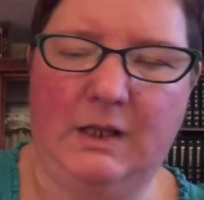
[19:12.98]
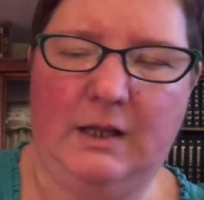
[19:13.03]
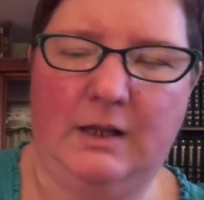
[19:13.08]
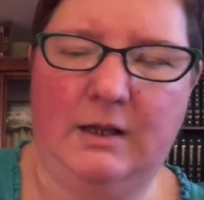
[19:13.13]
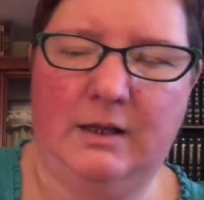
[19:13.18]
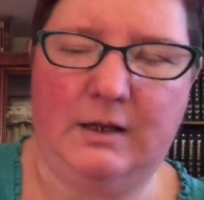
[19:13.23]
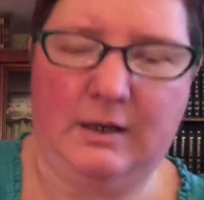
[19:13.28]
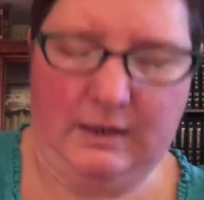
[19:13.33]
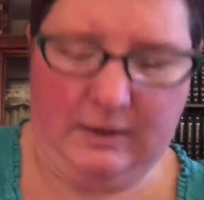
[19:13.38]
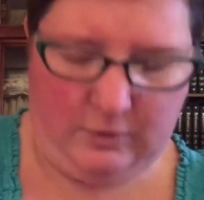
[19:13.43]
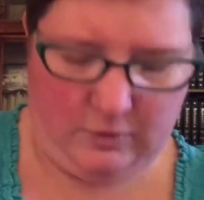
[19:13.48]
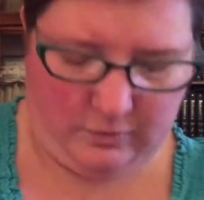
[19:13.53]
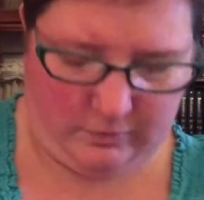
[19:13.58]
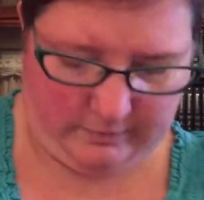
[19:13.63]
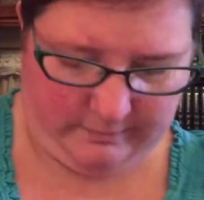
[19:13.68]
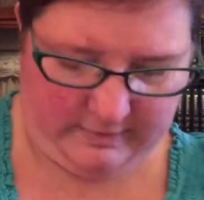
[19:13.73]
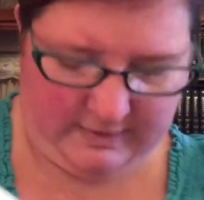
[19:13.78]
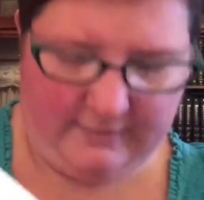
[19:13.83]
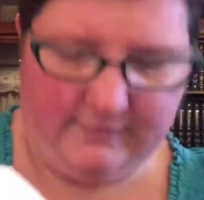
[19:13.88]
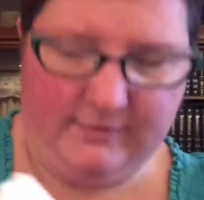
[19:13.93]
And I know
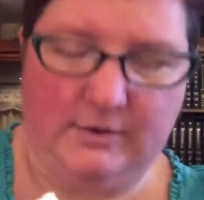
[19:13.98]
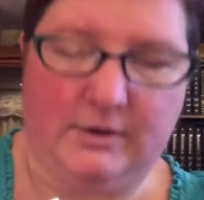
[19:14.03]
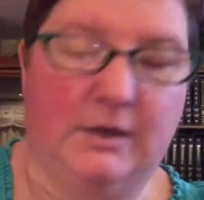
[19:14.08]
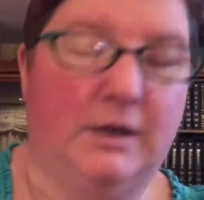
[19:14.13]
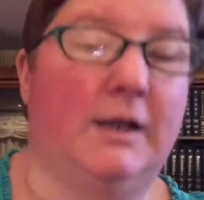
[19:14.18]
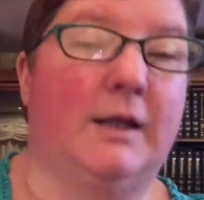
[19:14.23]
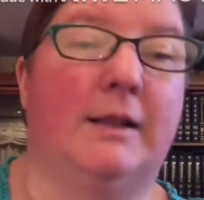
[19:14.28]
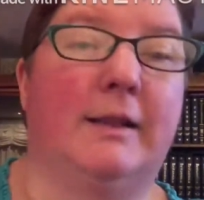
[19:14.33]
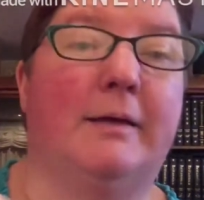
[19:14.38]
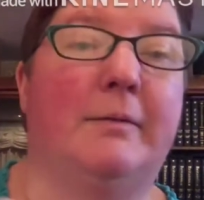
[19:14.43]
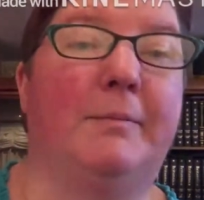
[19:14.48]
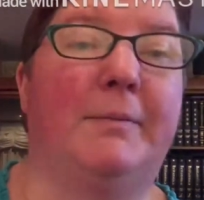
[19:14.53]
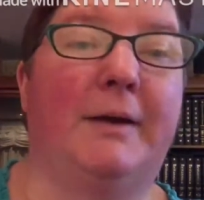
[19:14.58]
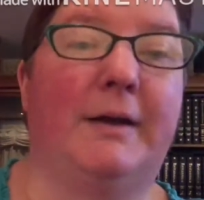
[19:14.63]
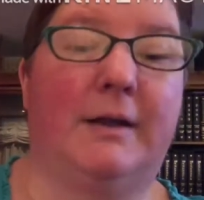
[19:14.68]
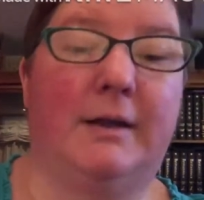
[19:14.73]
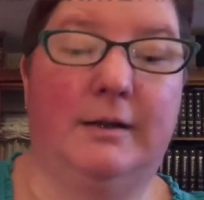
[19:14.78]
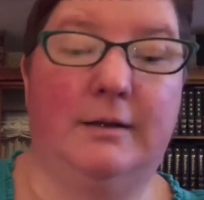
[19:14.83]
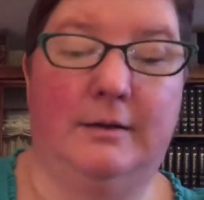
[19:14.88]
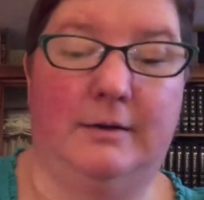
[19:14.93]
I'm never going to get that
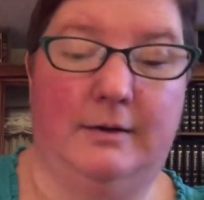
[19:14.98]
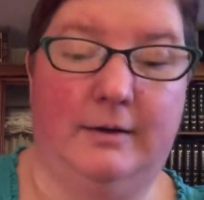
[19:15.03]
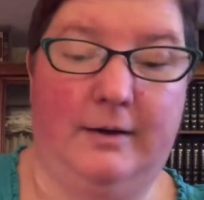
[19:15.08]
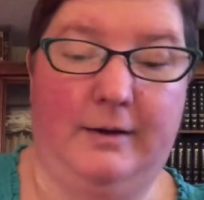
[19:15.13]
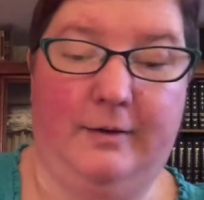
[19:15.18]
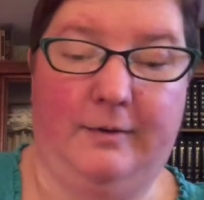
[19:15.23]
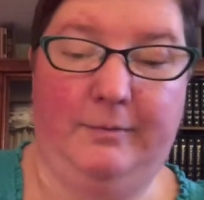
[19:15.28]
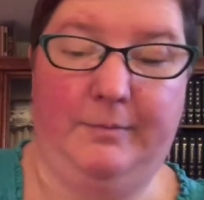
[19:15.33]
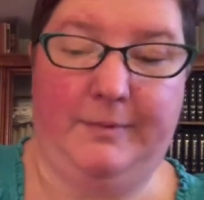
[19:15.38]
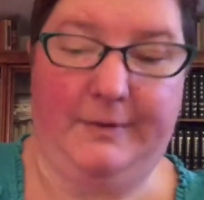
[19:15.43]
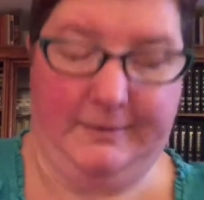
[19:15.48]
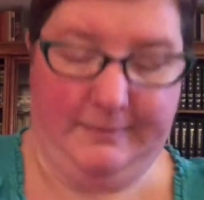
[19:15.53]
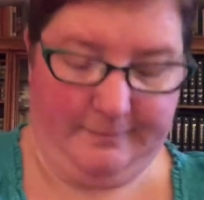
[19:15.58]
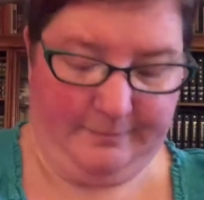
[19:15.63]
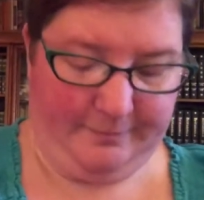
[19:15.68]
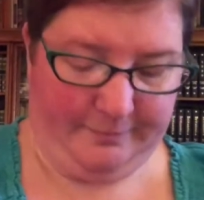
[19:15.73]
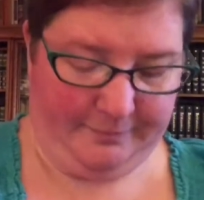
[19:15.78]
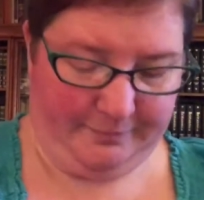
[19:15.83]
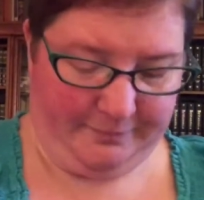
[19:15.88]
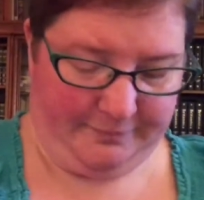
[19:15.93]
back in there now, but
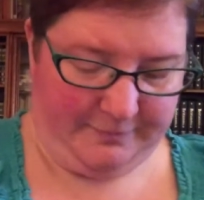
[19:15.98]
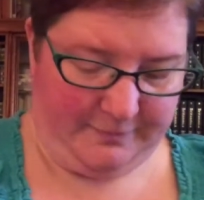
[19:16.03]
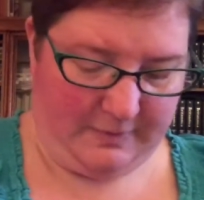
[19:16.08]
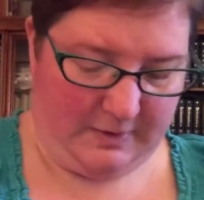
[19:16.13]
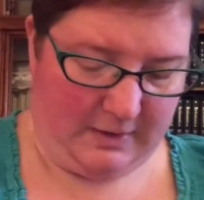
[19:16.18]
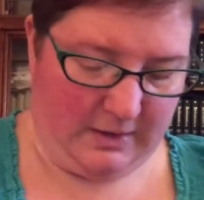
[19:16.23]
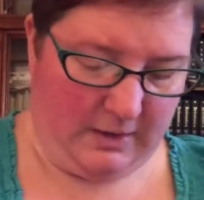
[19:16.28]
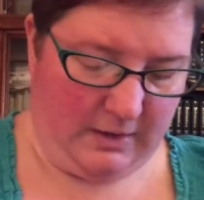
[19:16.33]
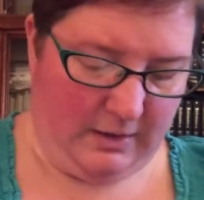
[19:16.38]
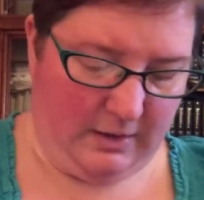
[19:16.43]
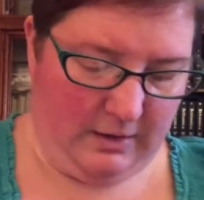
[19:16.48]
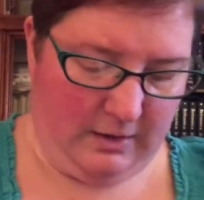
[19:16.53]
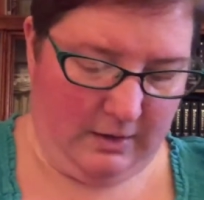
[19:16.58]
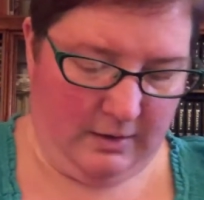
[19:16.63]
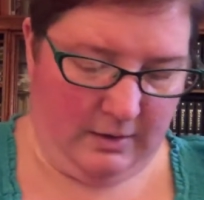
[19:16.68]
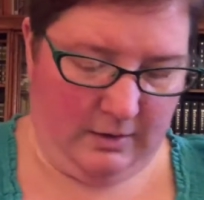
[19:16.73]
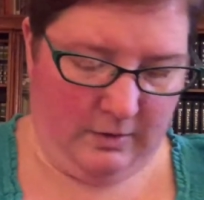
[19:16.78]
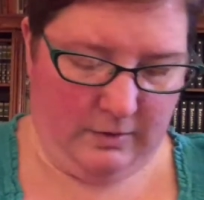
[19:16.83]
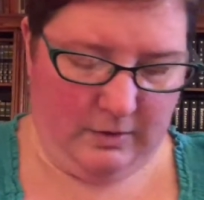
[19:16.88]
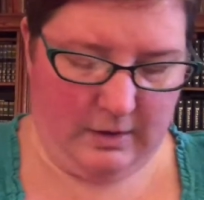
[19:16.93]

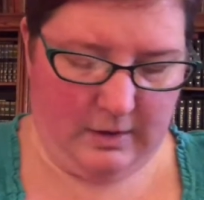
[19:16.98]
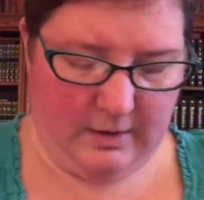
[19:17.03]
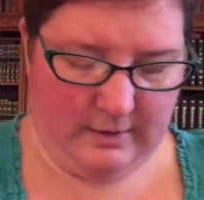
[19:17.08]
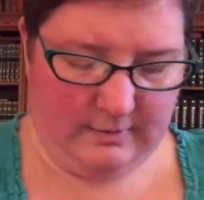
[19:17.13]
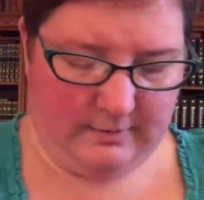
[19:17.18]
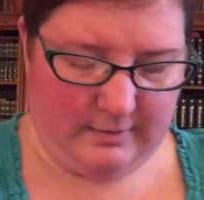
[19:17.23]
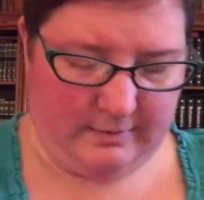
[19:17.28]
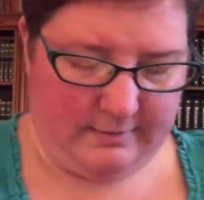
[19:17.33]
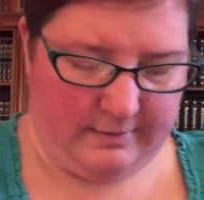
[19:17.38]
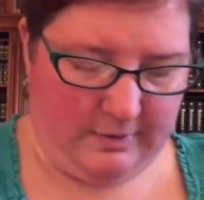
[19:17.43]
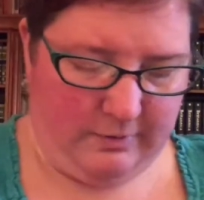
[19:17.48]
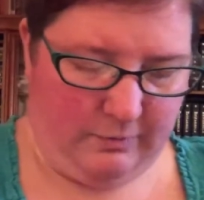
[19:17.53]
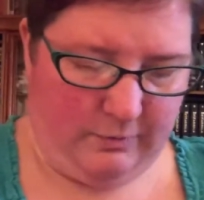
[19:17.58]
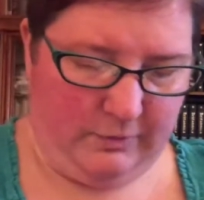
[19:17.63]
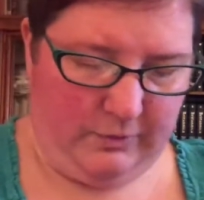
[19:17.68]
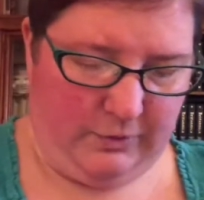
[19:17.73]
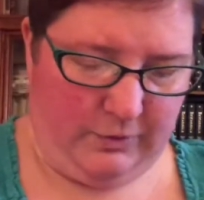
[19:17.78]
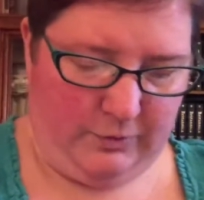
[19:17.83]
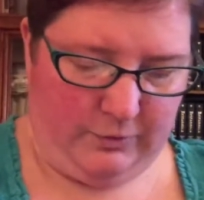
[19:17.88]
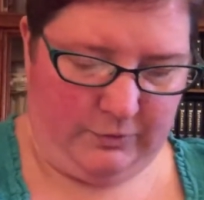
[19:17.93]
that's all right.
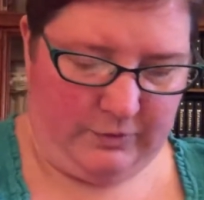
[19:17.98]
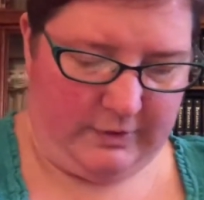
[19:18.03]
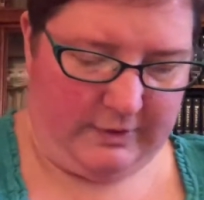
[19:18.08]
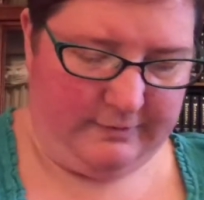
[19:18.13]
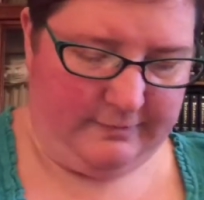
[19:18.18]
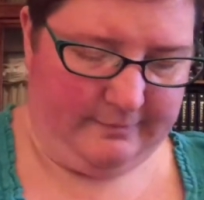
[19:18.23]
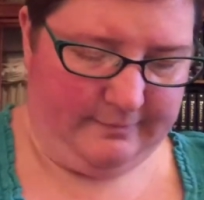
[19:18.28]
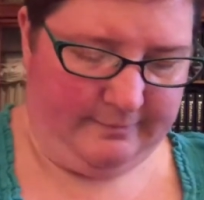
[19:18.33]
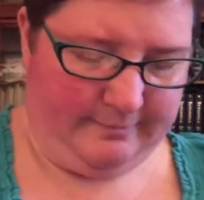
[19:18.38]
We'll use it.